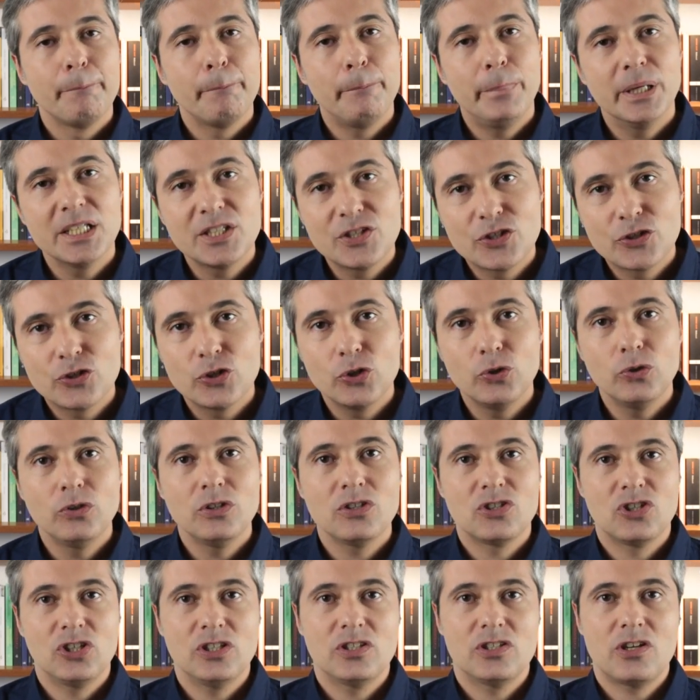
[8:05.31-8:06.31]
but
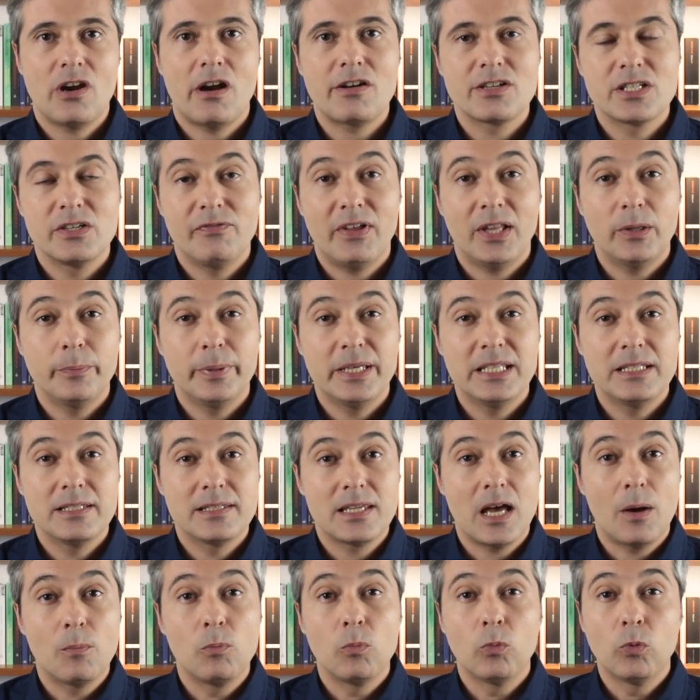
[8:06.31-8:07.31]
soon she starts developing
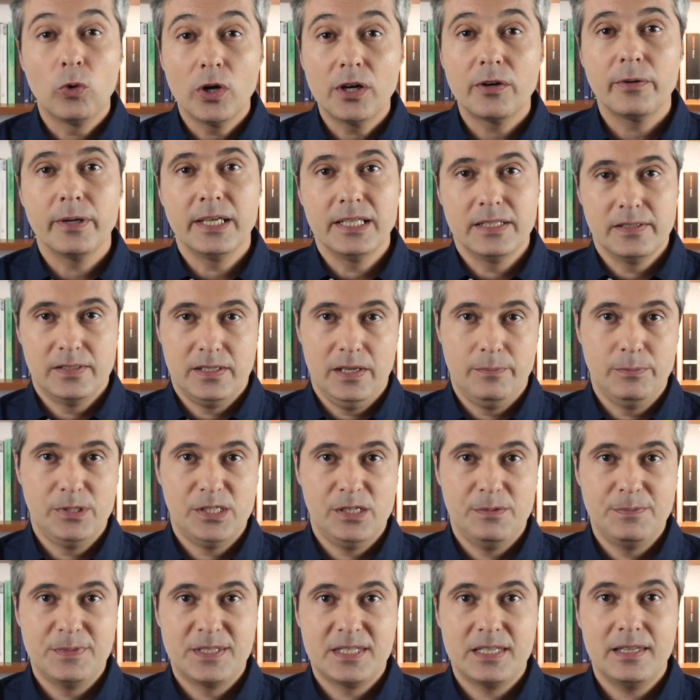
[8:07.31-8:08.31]
some worrying
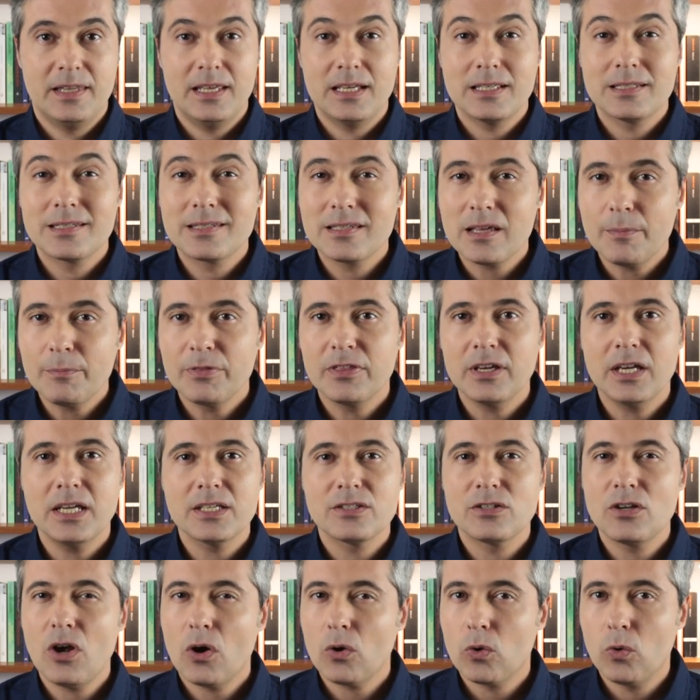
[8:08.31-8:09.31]
symptoms that something
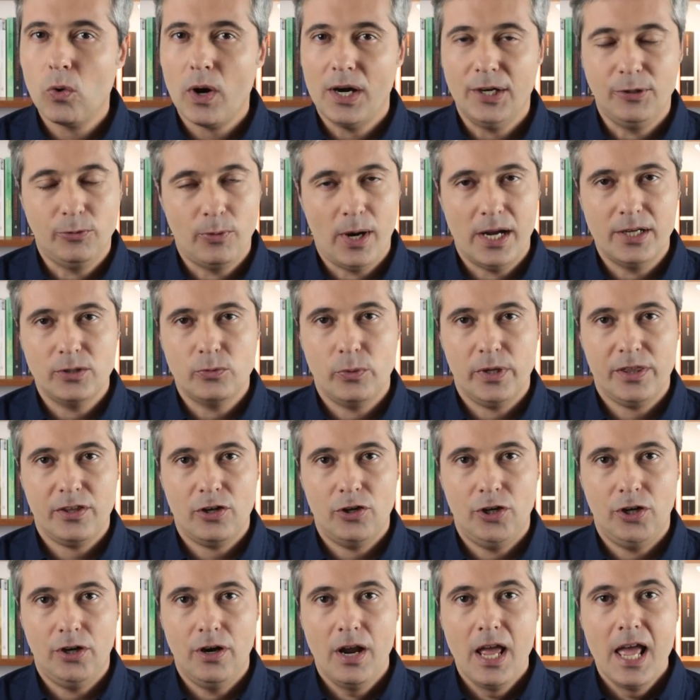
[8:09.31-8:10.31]
is not quite right with
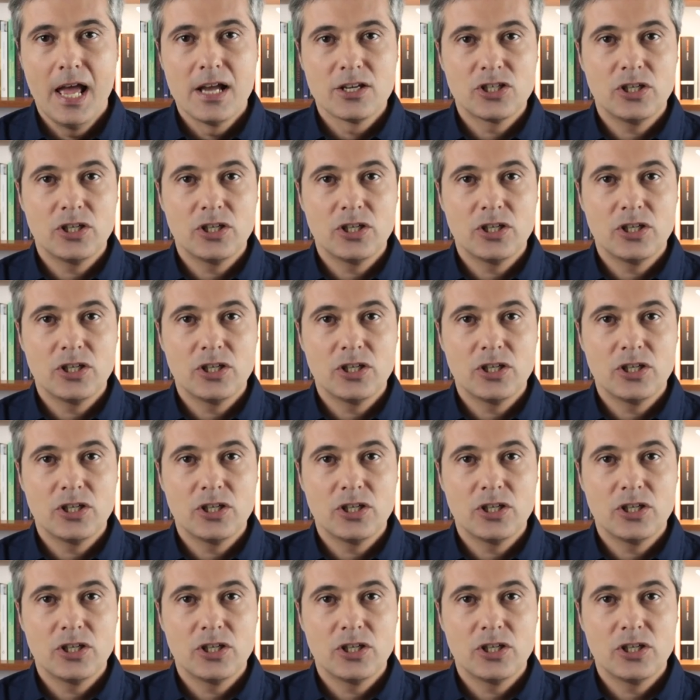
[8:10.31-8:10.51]
her.